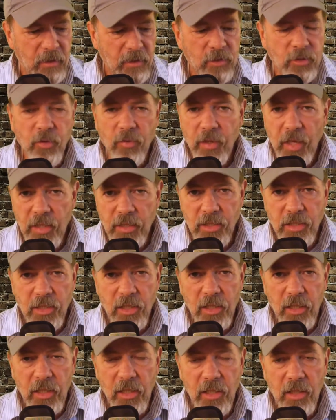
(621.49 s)
So that's
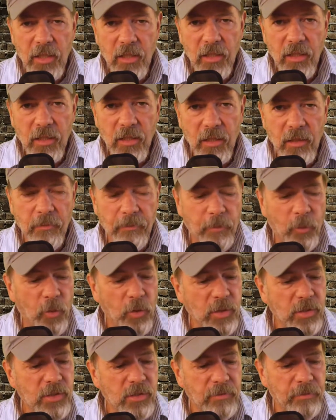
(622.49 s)
the
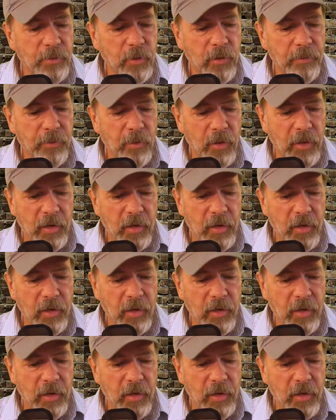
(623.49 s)
importance of purple.